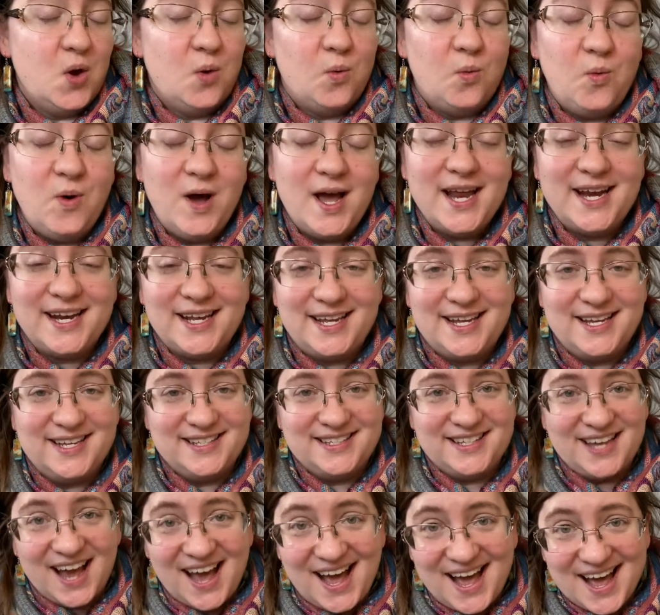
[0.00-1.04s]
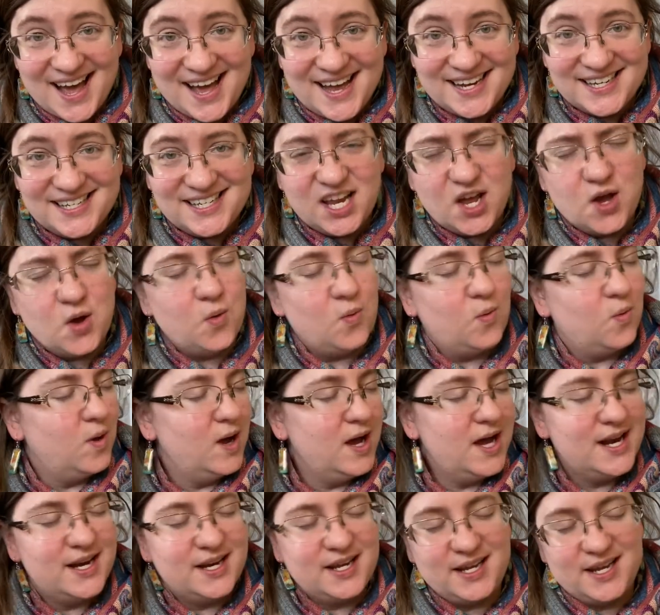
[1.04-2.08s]
what is hot,
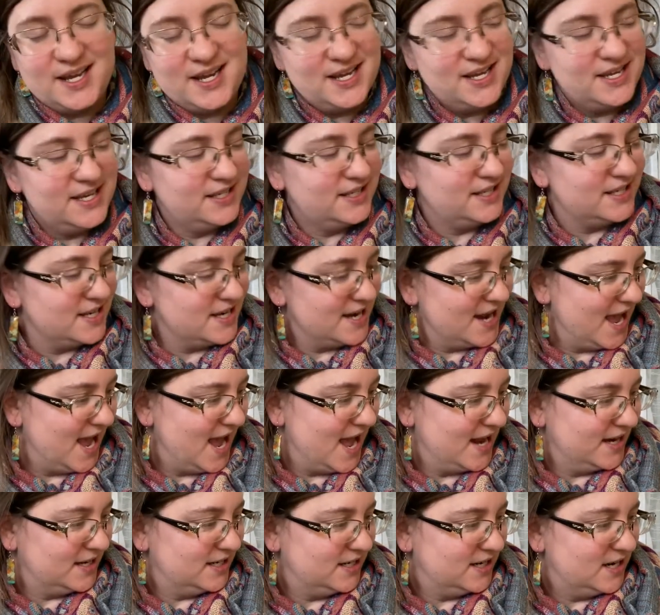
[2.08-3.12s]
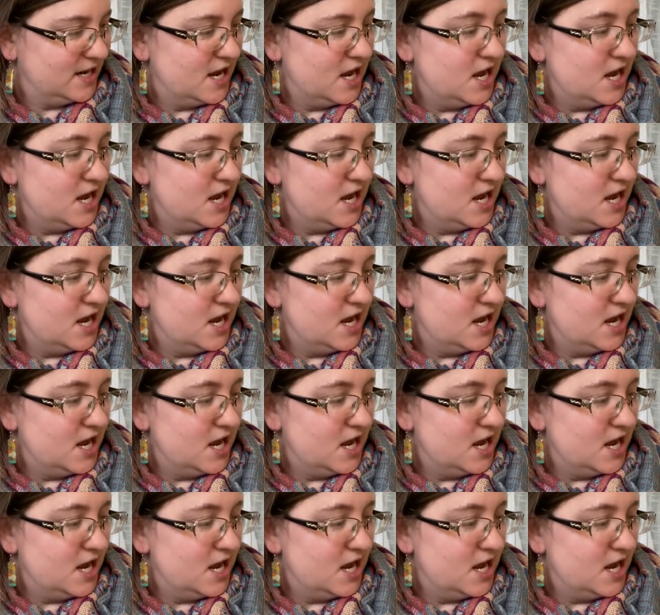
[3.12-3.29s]
what is not.